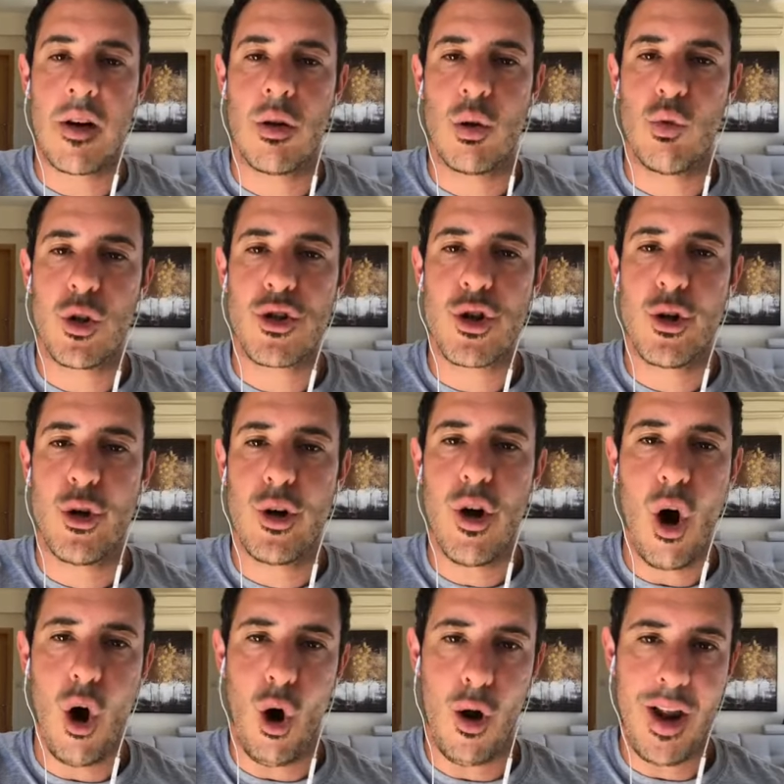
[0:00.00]
Return
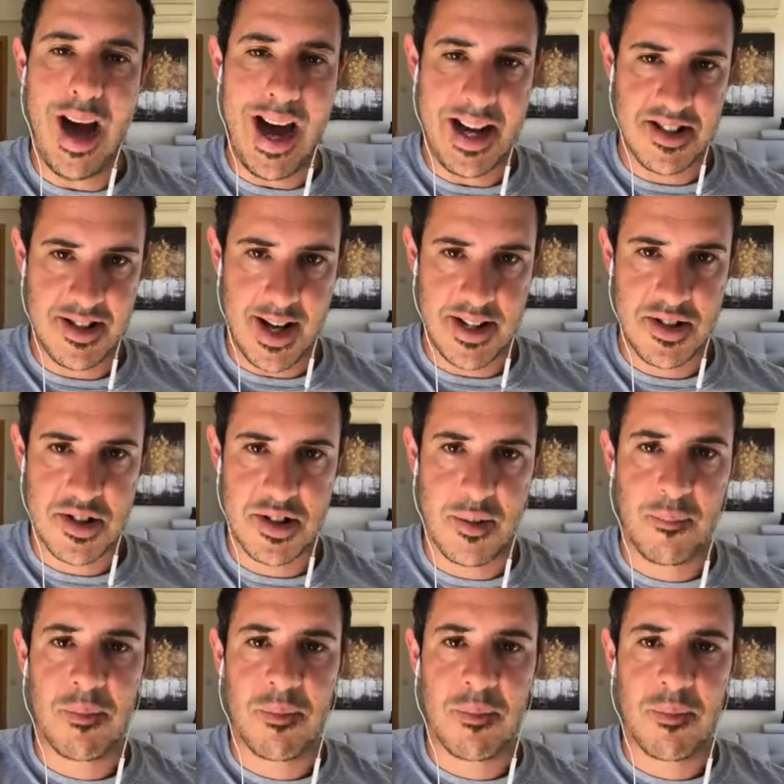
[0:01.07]
on Assets.